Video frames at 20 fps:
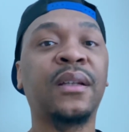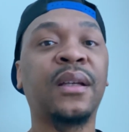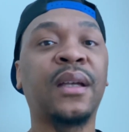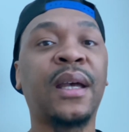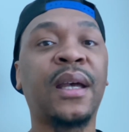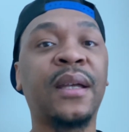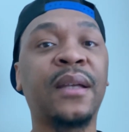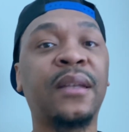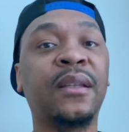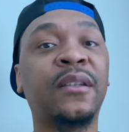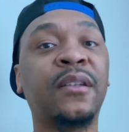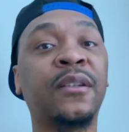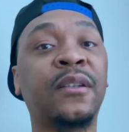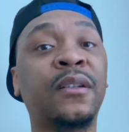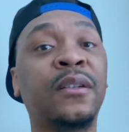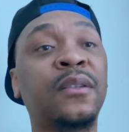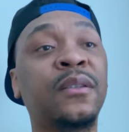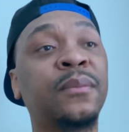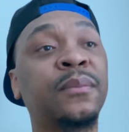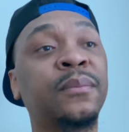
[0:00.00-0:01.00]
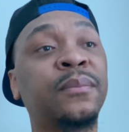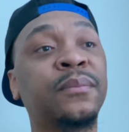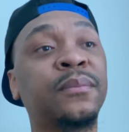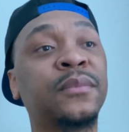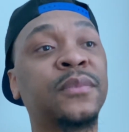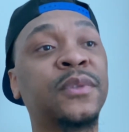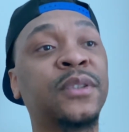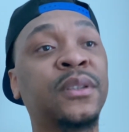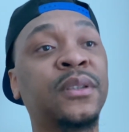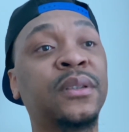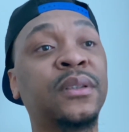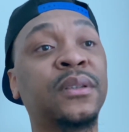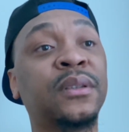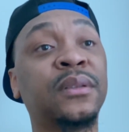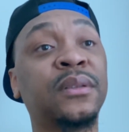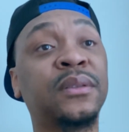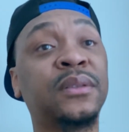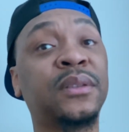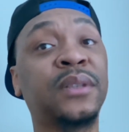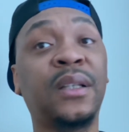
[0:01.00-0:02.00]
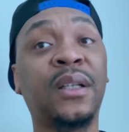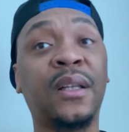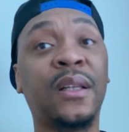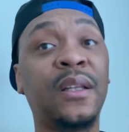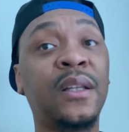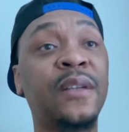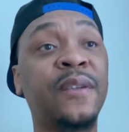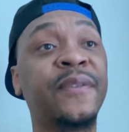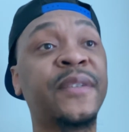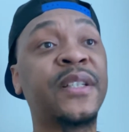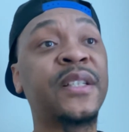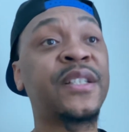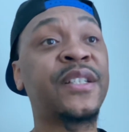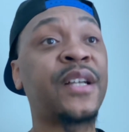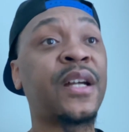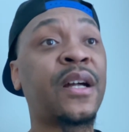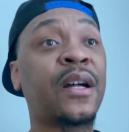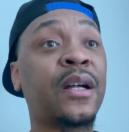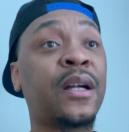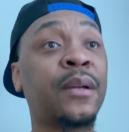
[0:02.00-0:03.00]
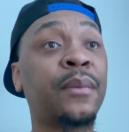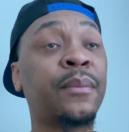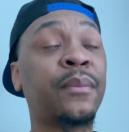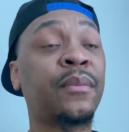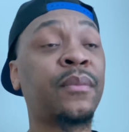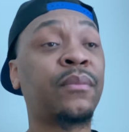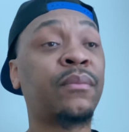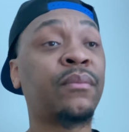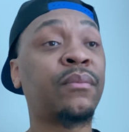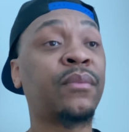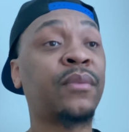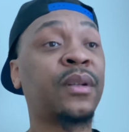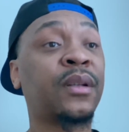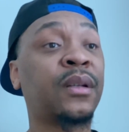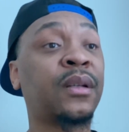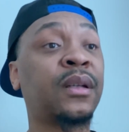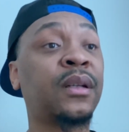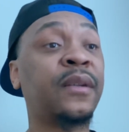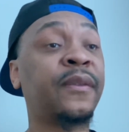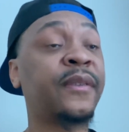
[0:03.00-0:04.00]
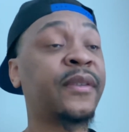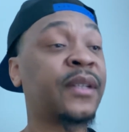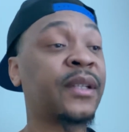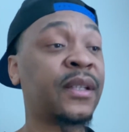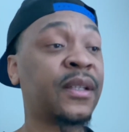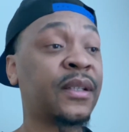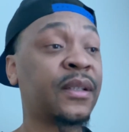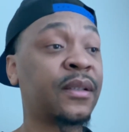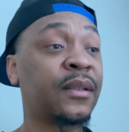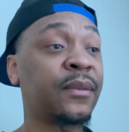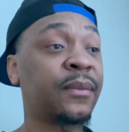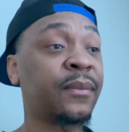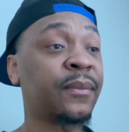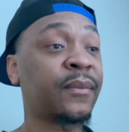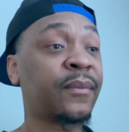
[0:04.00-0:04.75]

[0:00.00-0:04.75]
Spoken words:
I ended up leaving the job and everything.